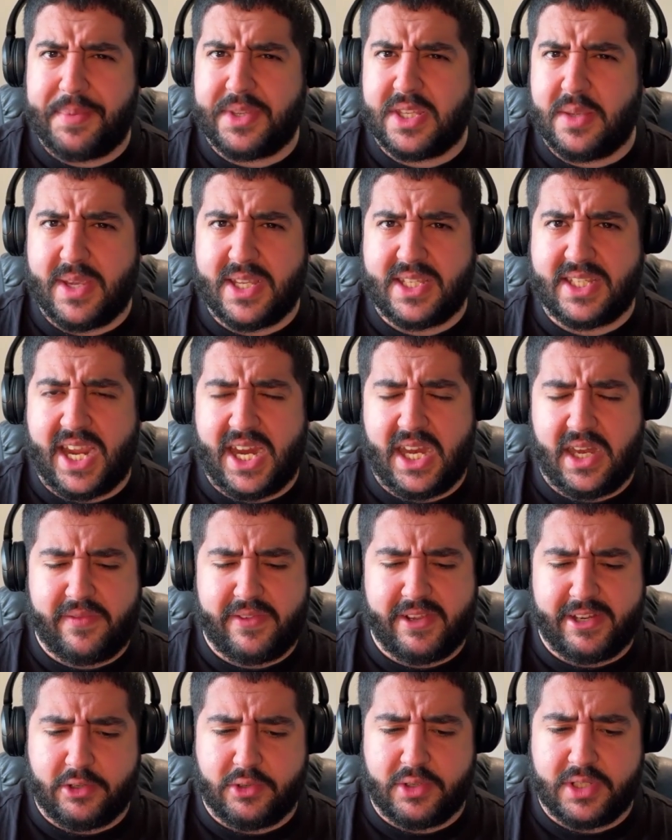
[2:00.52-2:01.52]
the best key
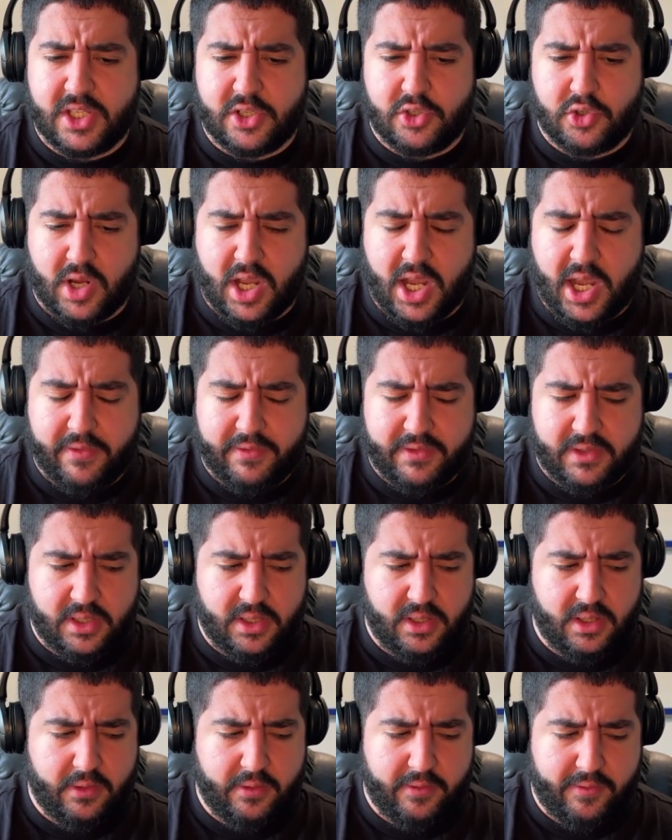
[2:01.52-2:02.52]
defender in the draft
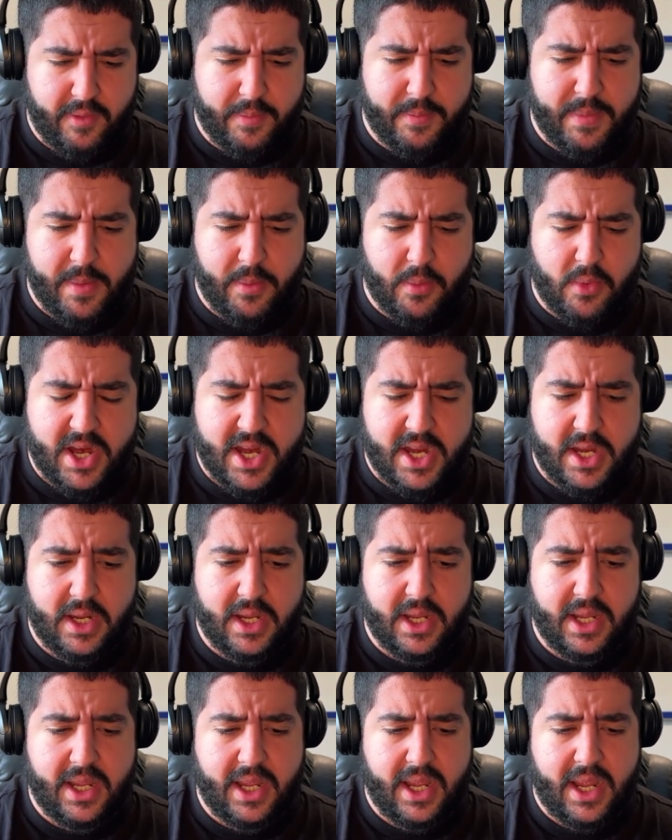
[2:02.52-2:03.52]
from memory.
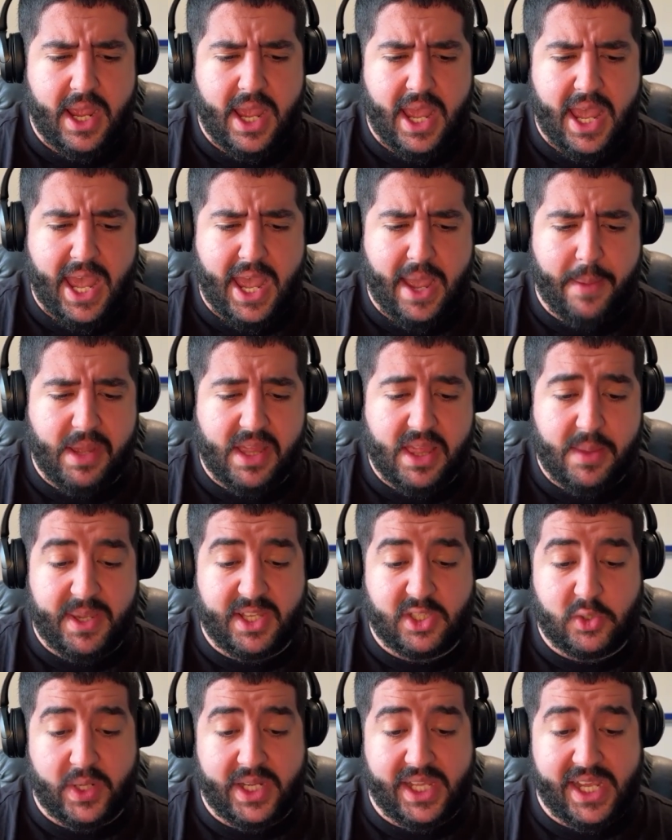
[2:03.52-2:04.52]
And then
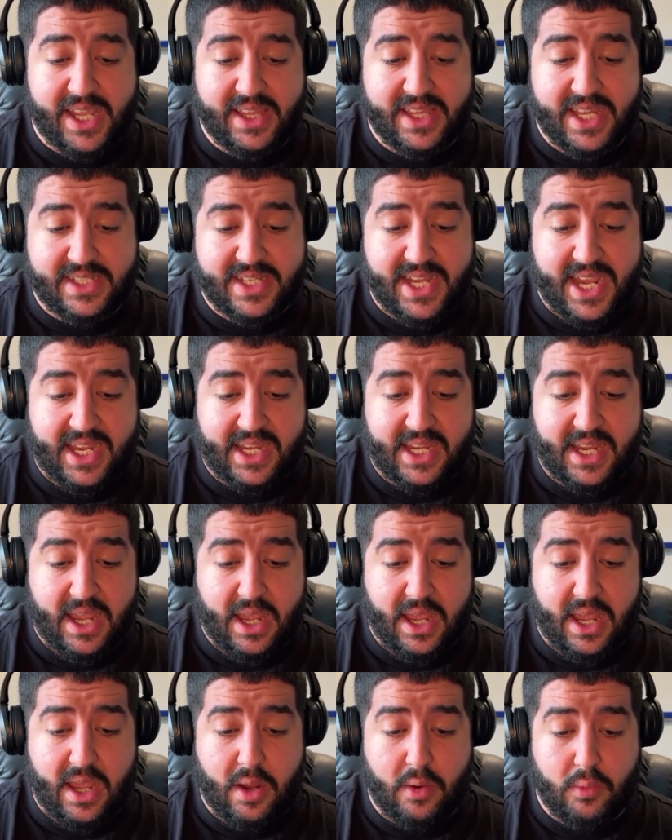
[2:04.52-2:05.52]
pick 28, they take
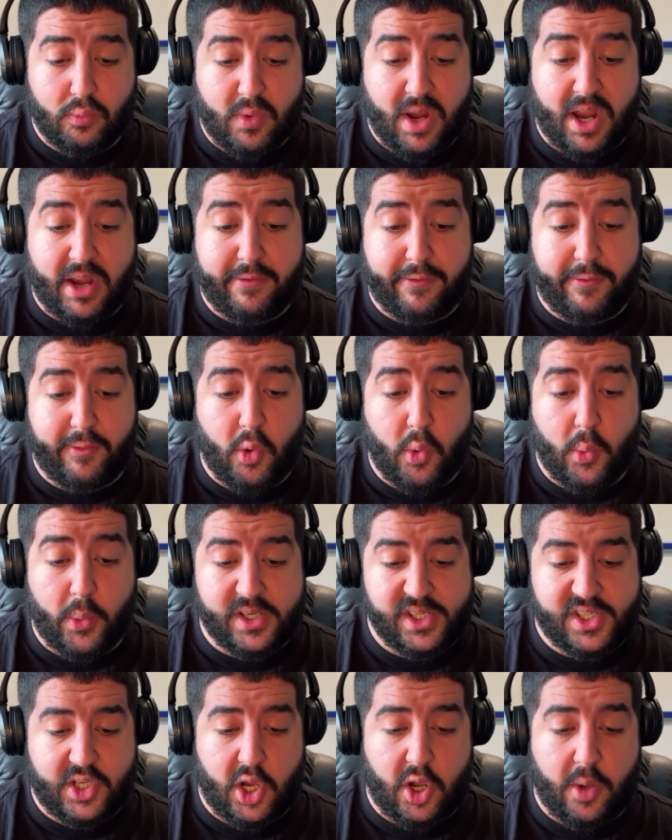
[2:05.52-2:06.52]
ruck
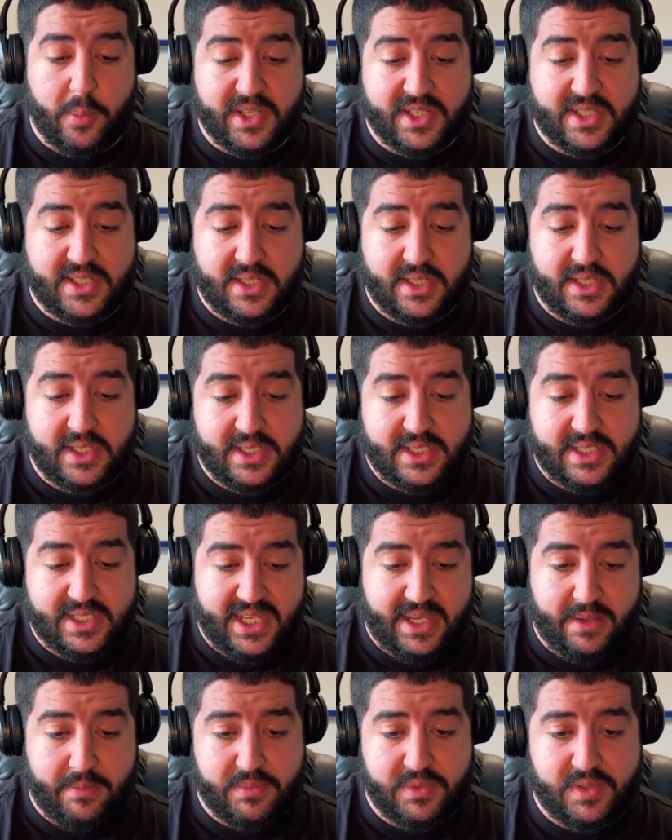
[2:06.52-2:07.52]
forward Thomas
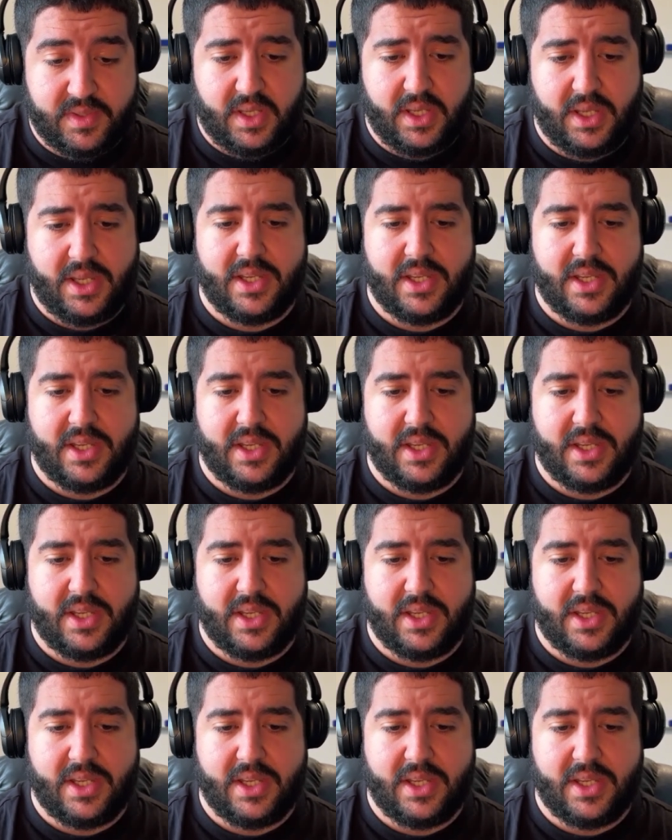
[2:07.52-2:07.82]
Sims.